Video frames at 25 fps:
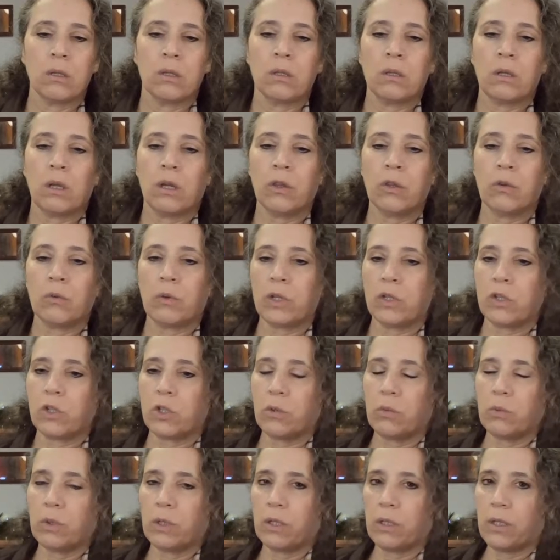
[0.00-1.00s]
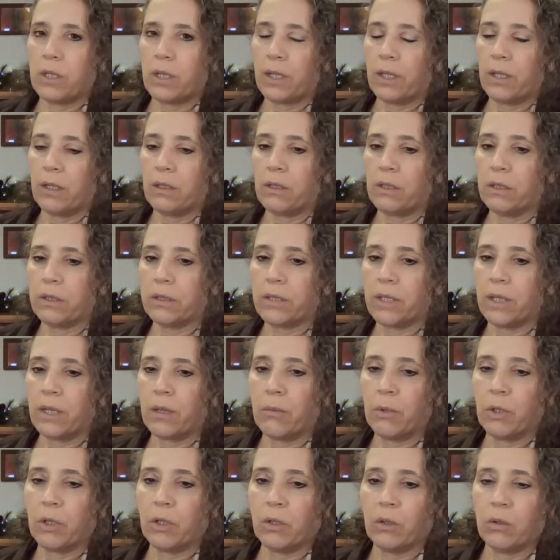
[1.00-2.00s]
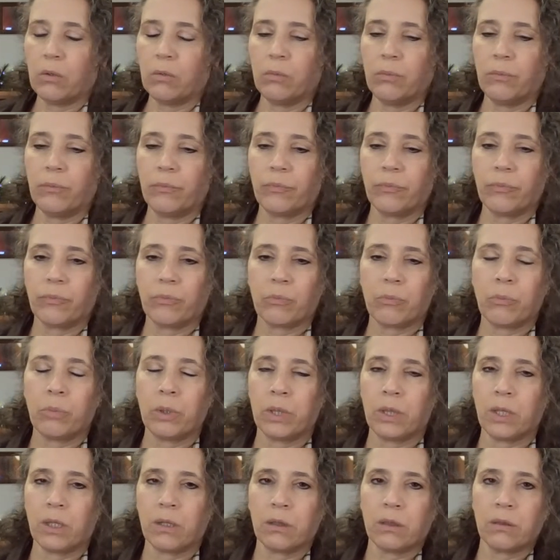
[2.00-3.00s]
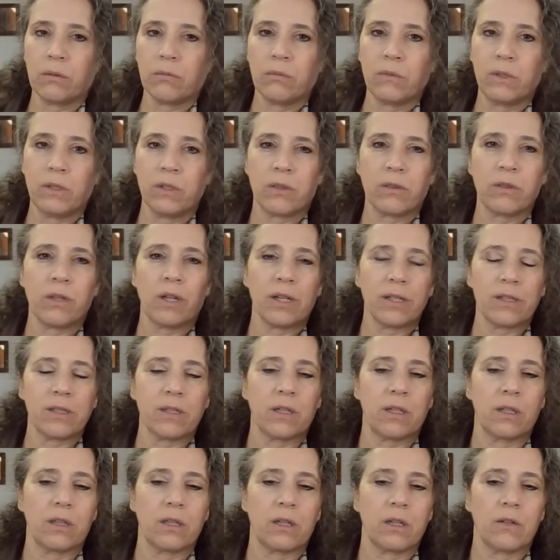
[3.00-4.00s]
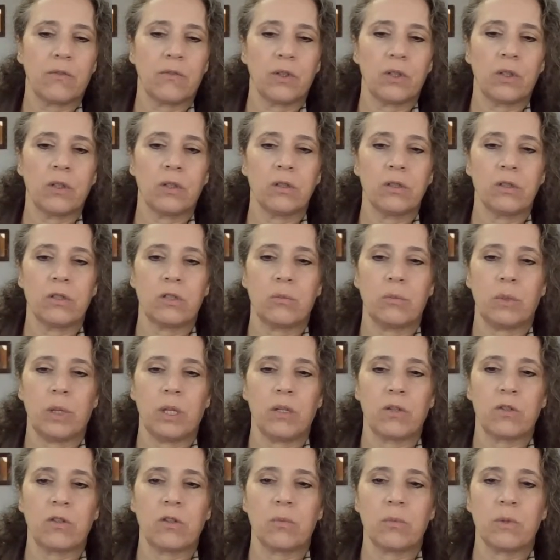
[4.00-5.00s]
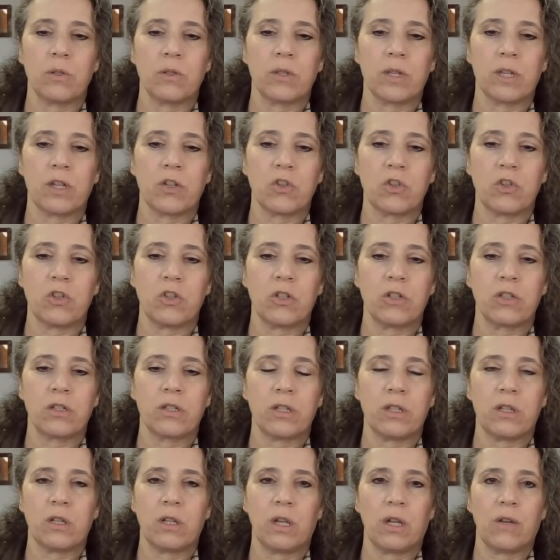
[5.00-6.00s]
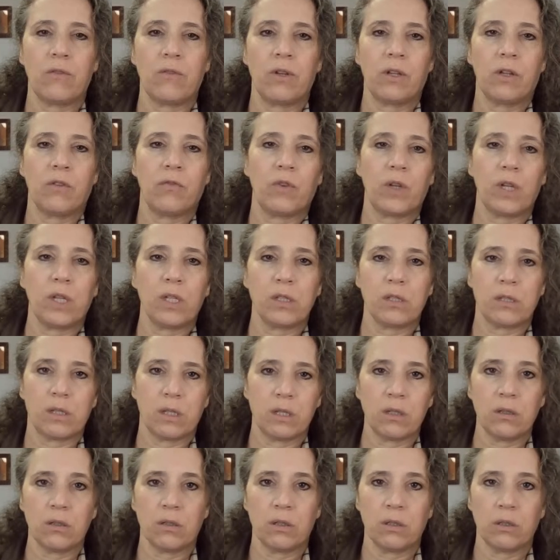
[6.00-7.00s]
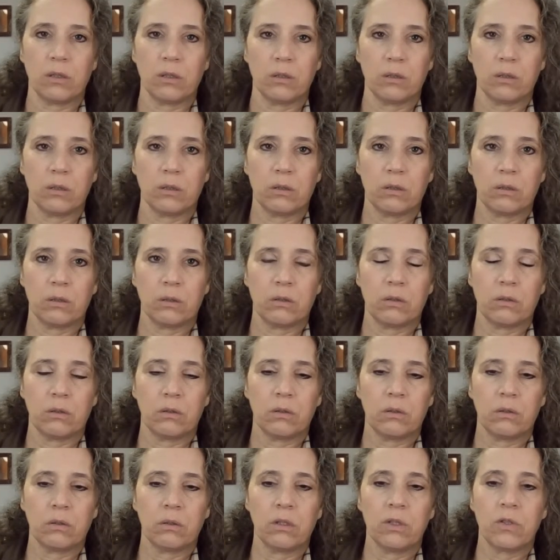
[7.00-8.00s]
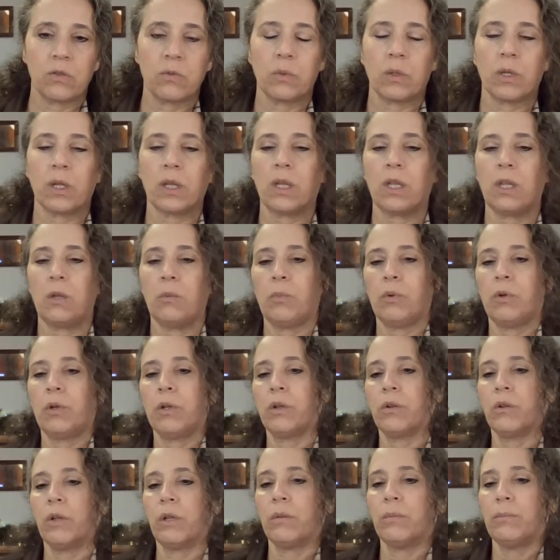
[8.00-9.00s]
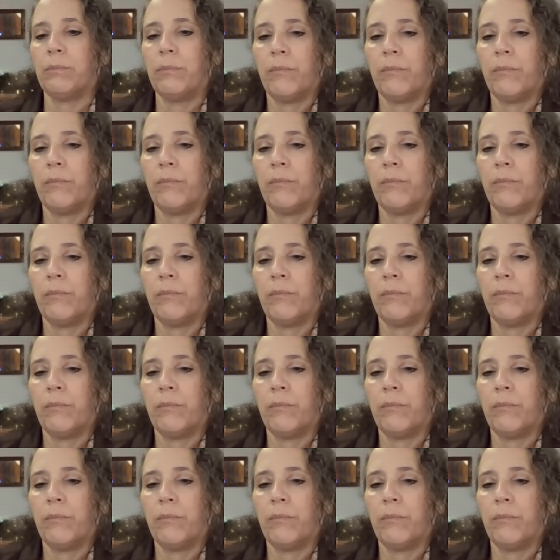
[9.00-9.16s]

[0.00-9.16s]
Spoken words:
Otherwise, she would have died a long time ago. But thoughts like that have occurred to me. It's almost like she just didn't have enough eggs in her, is what I keep wondering.